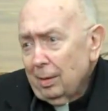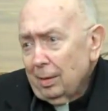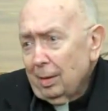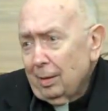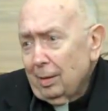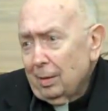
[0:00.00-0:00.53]

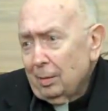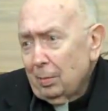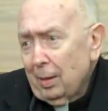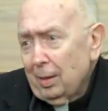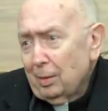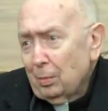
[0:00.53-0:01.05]
that the
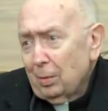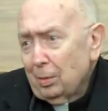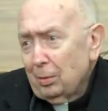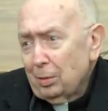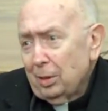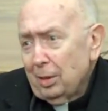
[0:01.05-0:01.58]
Hispanics want
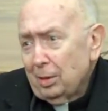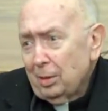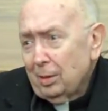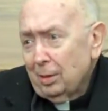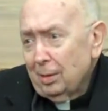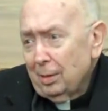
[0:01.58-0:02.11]
to change it,